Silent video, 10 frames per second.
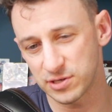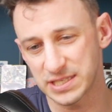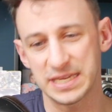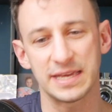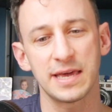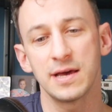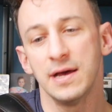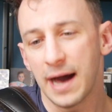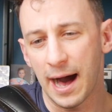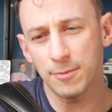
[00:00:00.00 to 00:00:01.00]
singing.
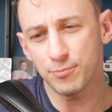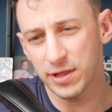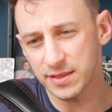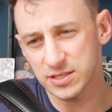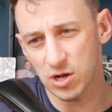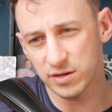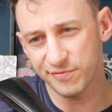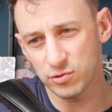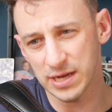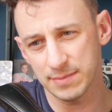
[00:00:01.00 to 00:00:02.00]
I'll play the song a
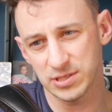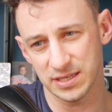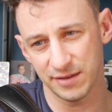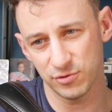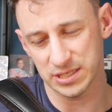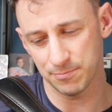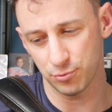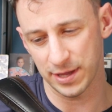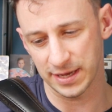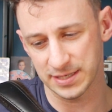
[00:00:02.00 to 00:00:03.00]
few times and give you some
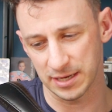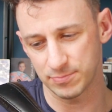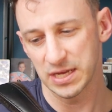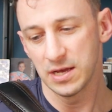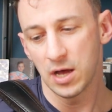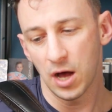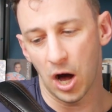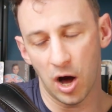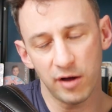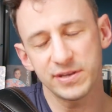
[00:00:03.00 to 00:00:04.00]
playing tips.
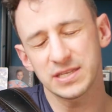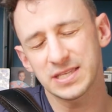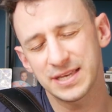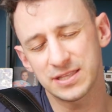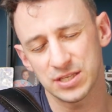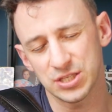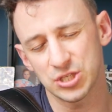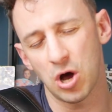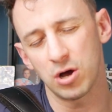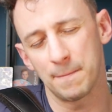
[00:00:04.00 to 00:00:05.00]
Obviously, the
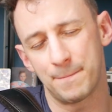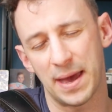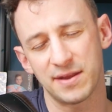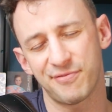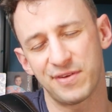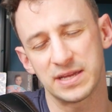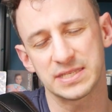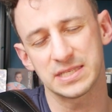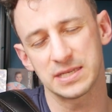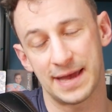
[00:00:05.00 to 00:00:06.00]
song
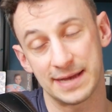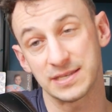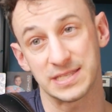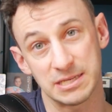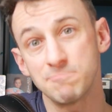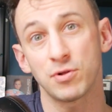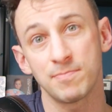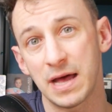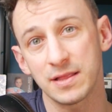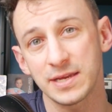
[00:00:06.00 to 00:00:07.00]
benefits, it has a simple
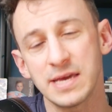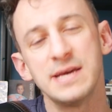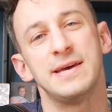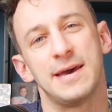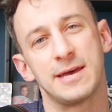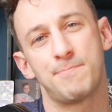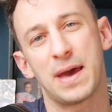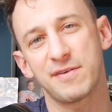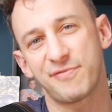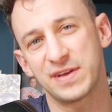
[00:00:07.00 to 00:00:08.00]
melody. It
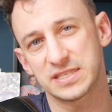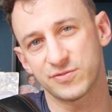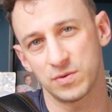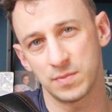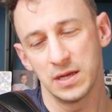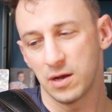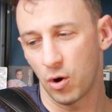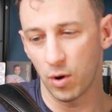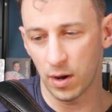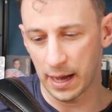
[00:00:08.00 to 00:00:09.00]
benefits from
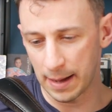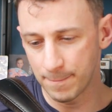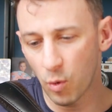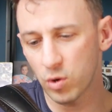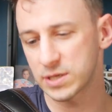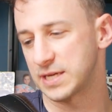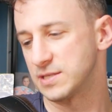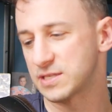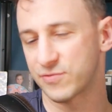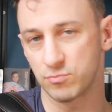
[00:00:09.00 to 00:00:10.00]

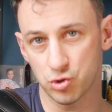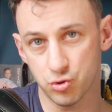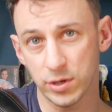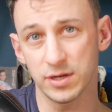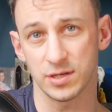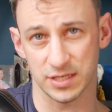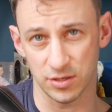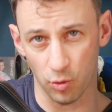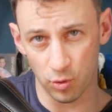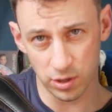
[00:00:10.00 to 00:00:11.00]
mordents, from trills and
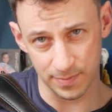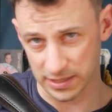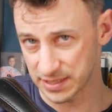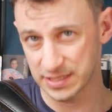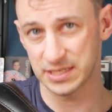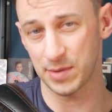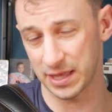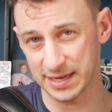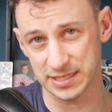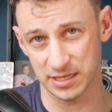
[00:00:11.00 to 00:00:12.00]
ornaments. See my
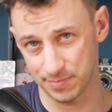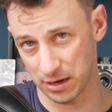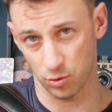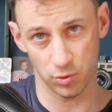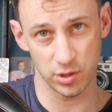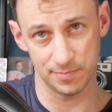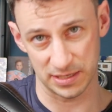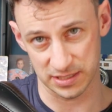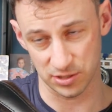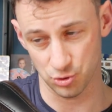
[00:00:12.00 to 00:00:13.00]
lesson about ornaments and